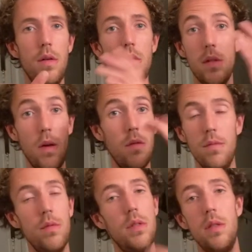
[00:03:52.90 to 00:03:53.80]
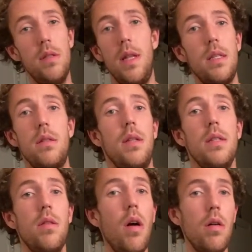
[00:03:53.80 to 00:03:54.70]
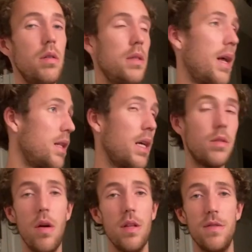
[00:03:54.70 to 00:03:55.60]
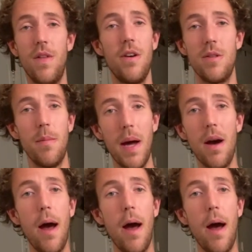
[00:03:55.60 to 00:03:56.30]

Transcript: So that's that's all. It's like that's all this vlog's about.